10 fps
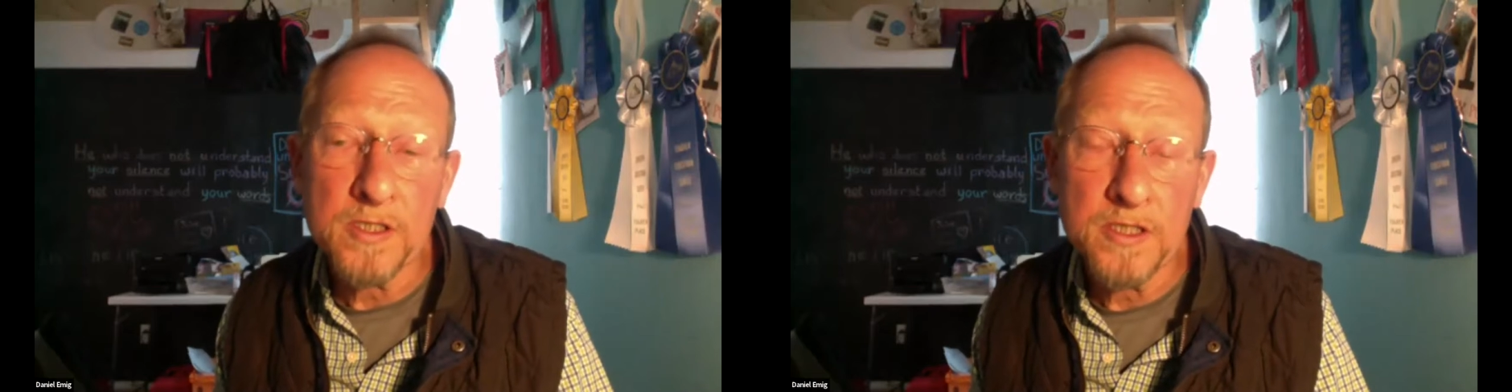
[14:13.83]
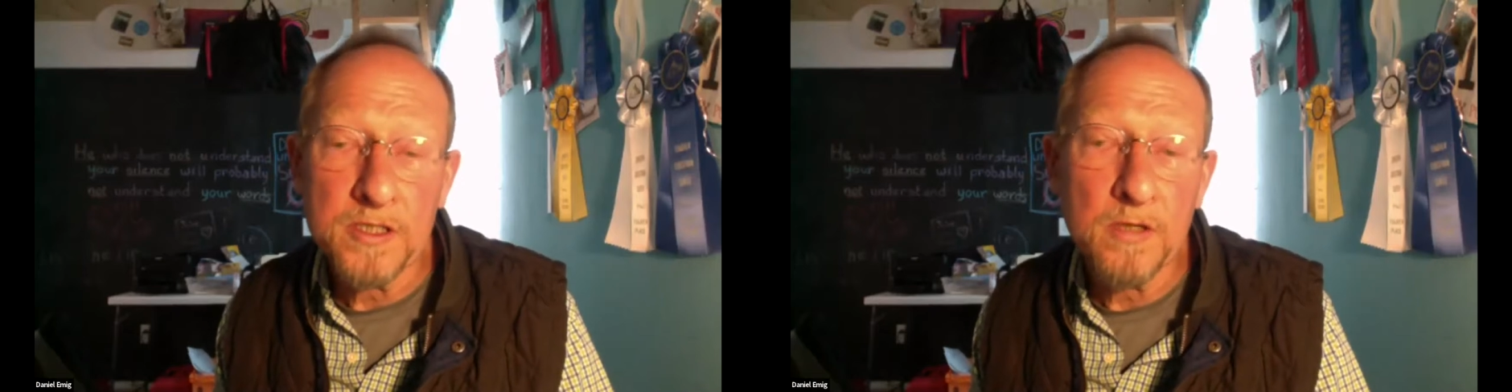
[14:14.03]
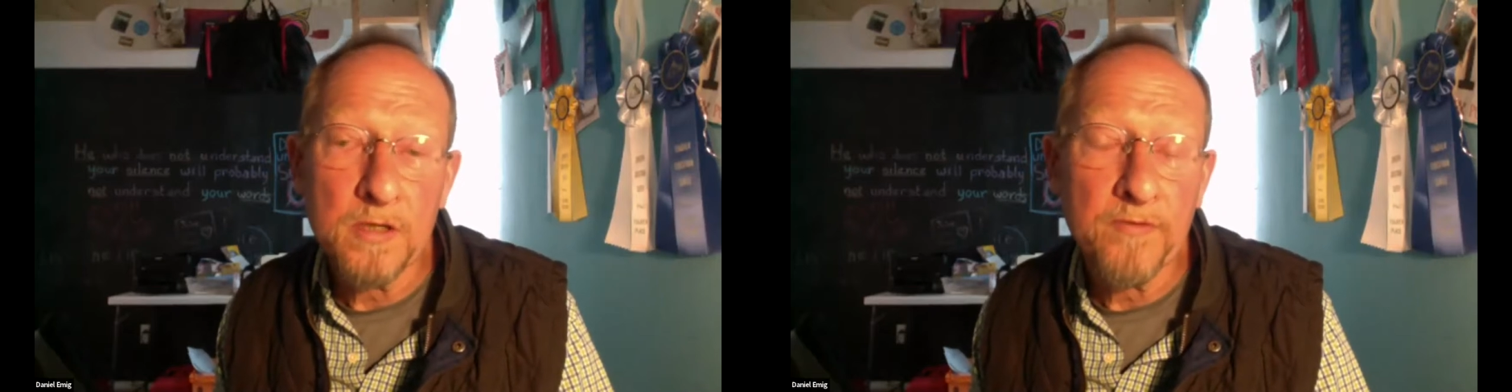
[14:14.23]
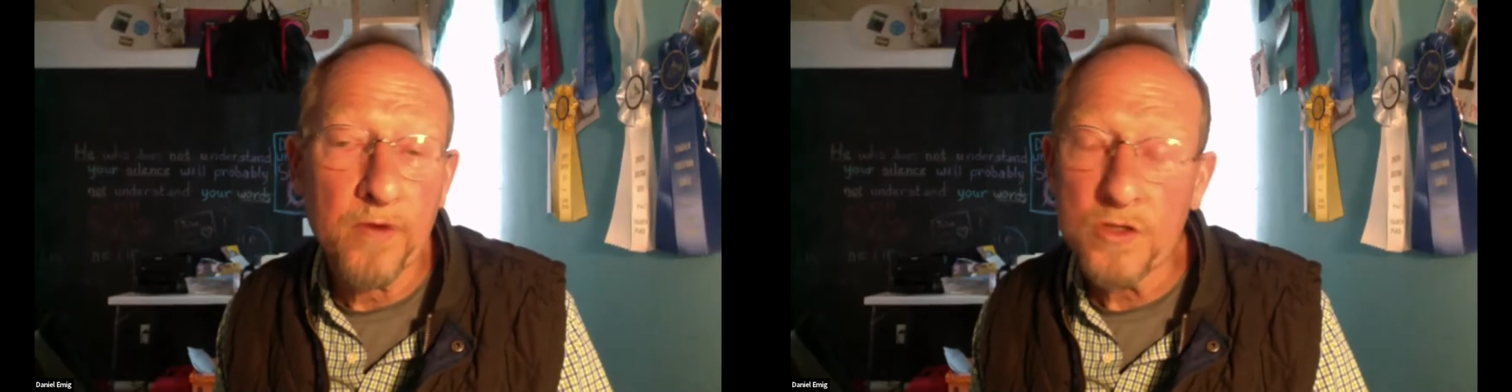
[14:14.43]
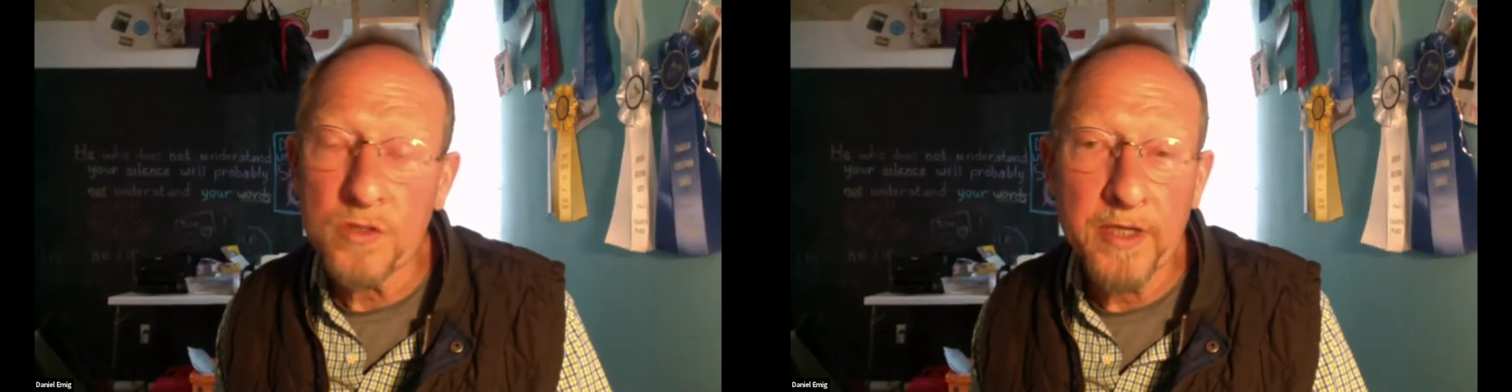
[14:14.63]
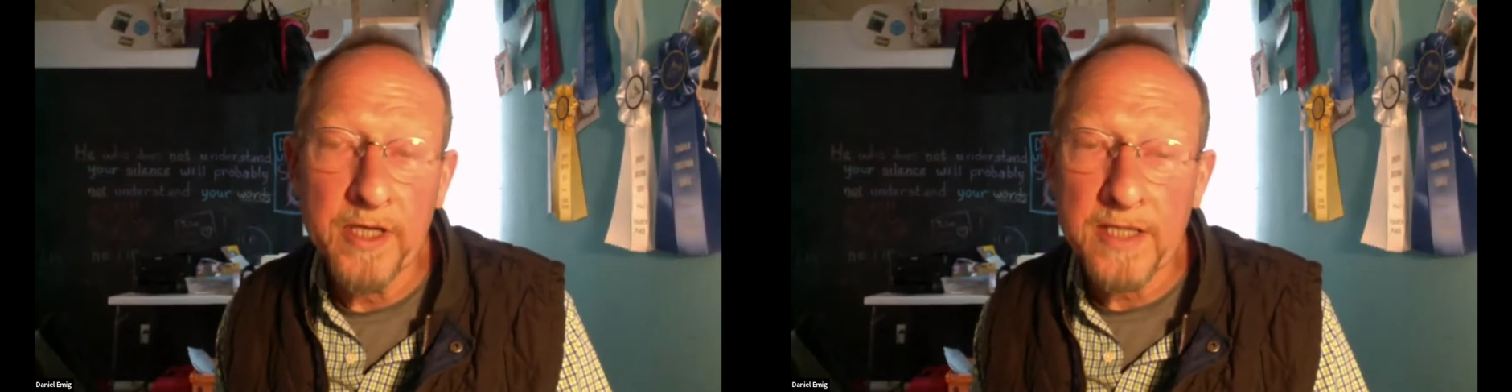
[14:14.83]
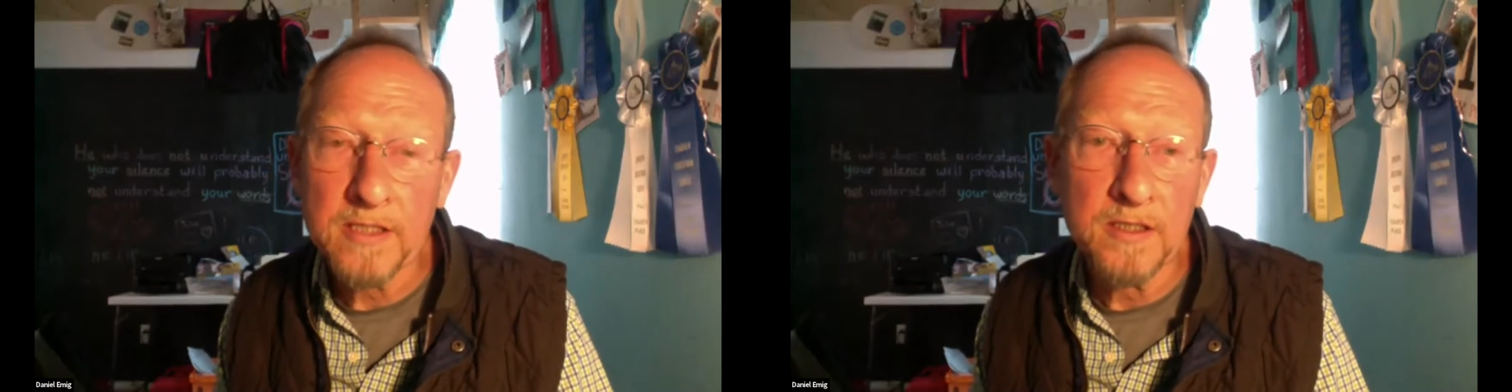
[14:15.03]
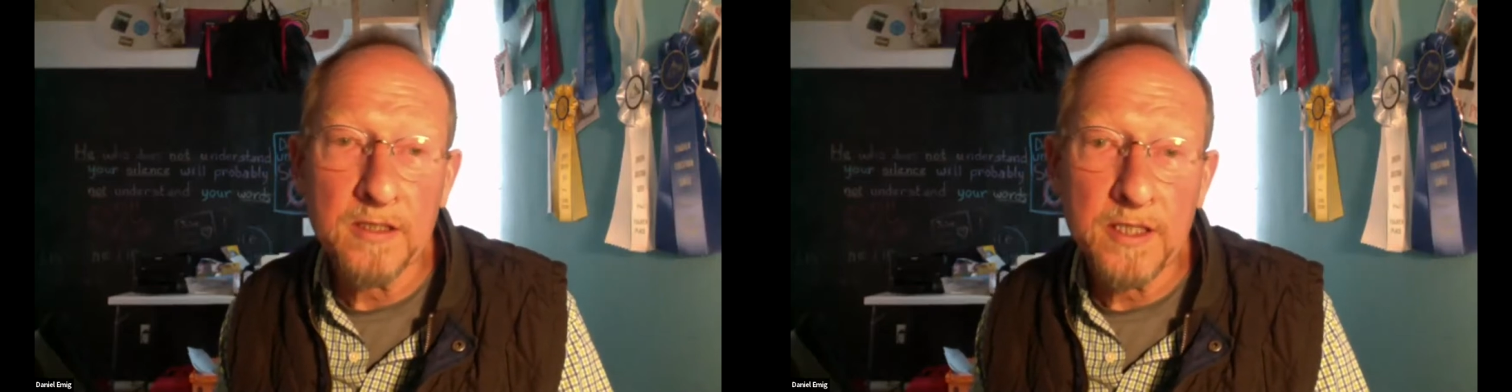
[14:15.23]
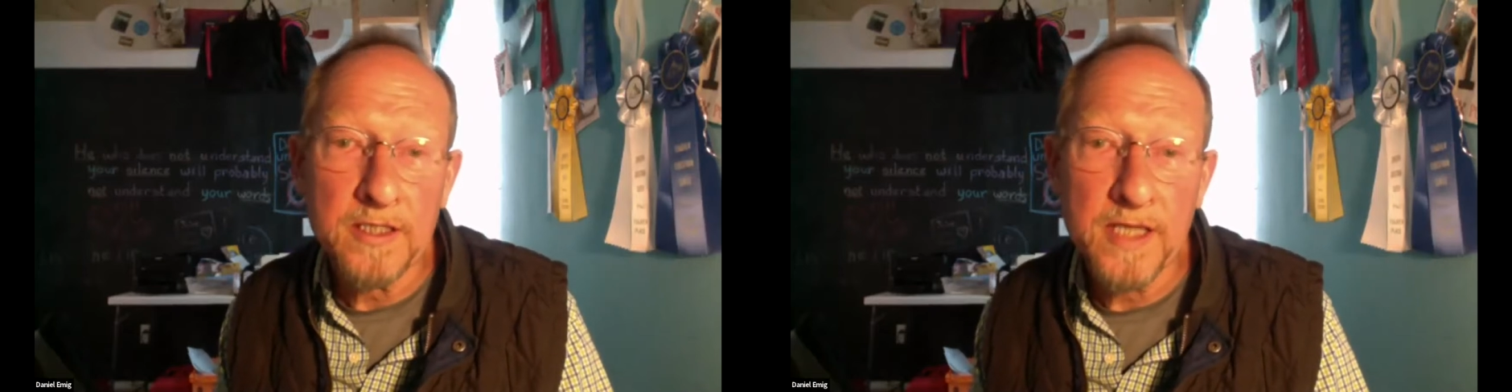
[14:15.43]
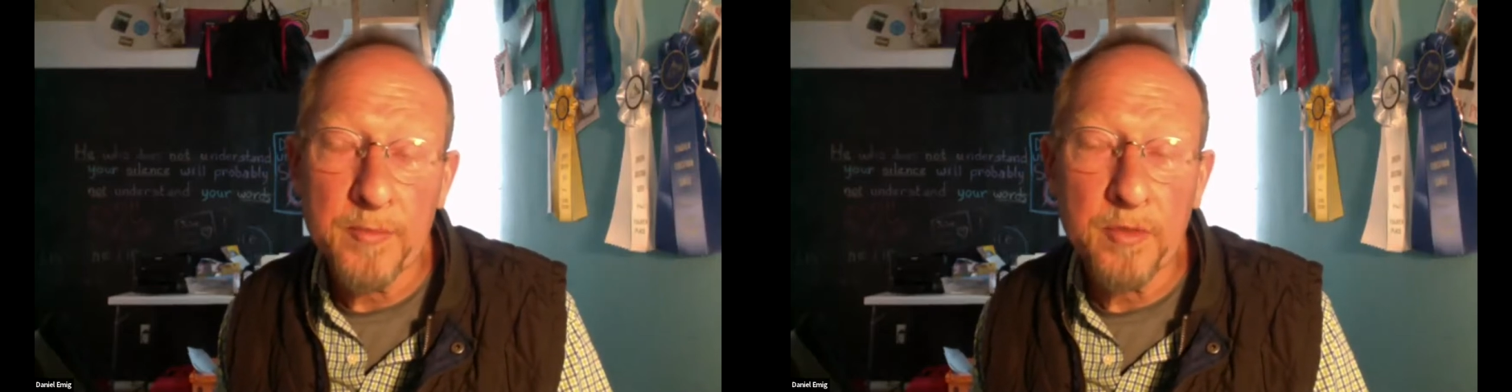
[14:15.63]
And so Farce would be an excellent
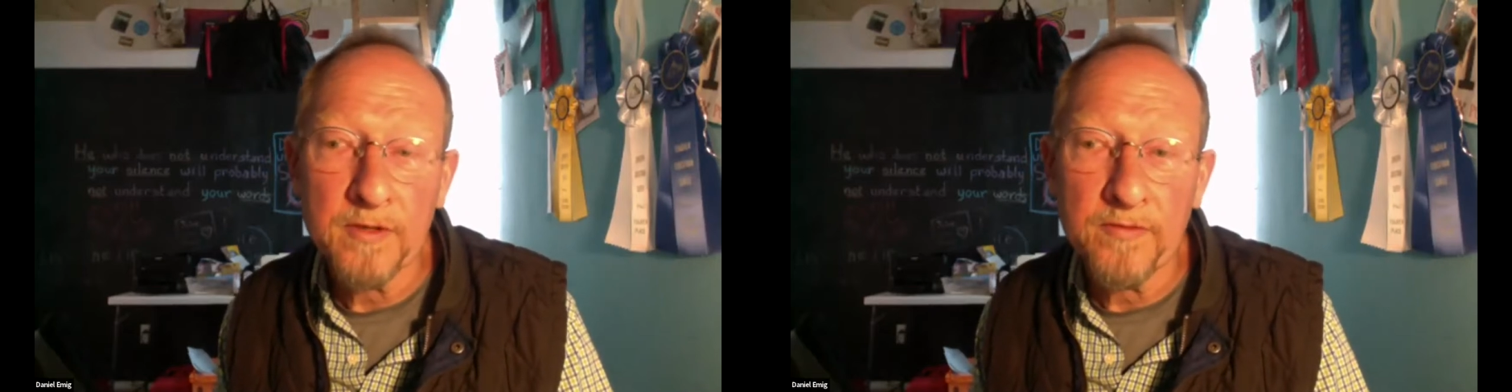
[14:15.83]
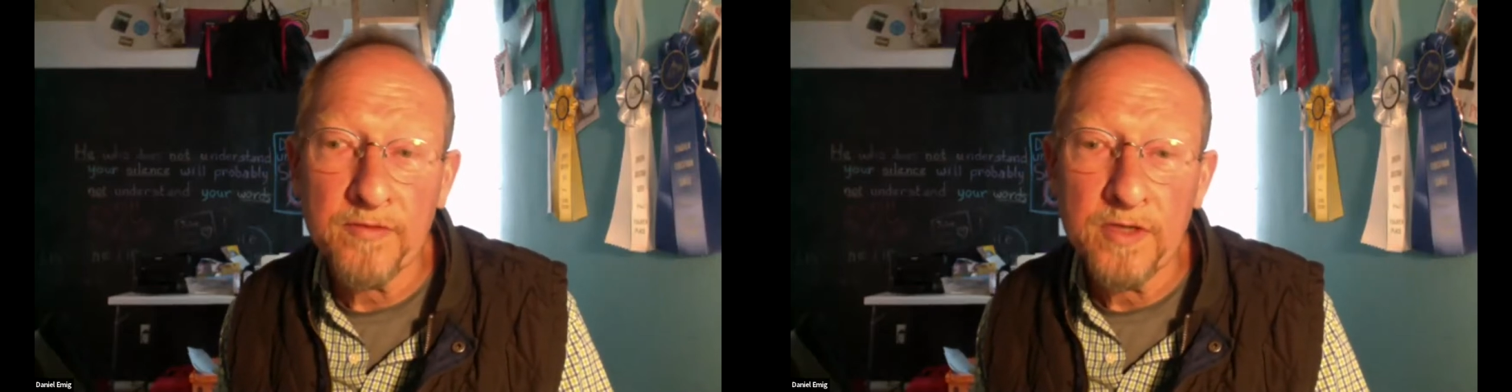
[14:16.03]
example of